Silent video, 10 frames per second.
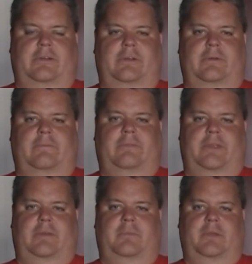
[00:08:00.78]
you know,
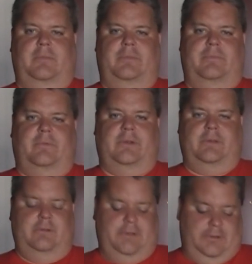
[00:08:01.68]
league minimum
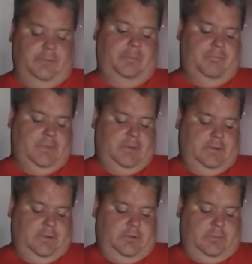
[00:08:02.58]
one-year deal
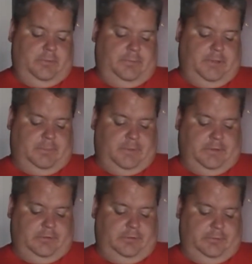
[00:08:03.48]
to bring back
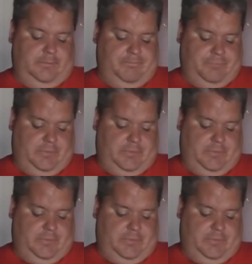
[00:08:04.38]
Michael Stone.